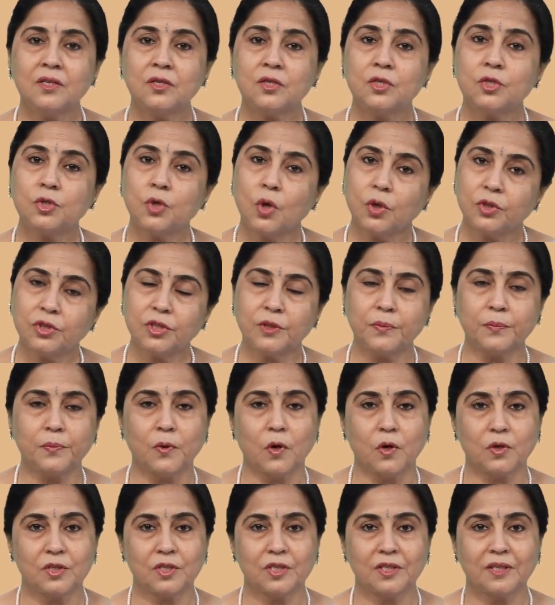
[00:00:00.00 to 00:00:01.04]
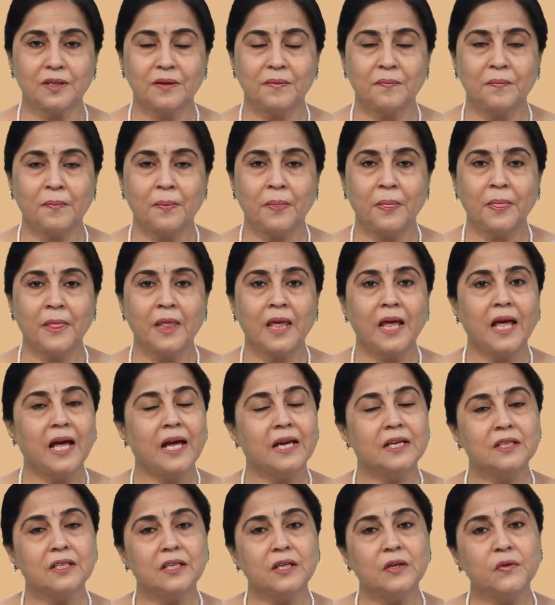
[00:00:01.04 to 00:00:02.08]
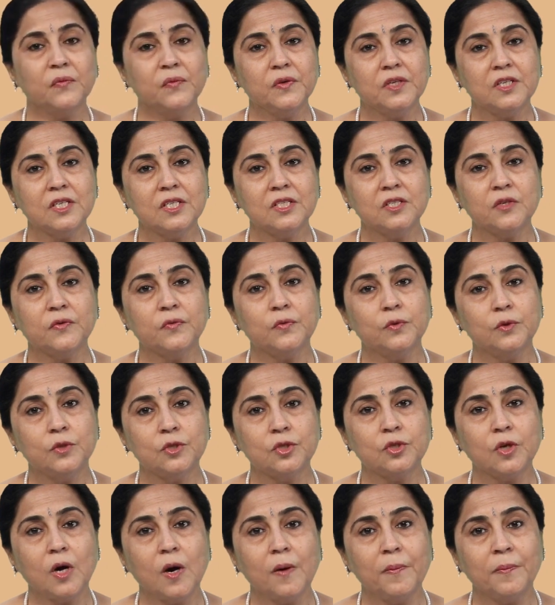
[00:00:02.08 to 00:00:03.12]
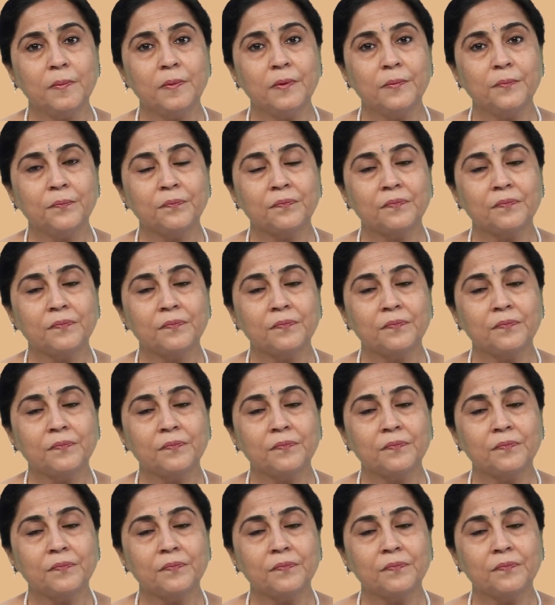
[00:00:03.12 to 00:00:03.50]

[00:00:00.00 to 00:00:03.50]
shorter pause, and if it is a full stop,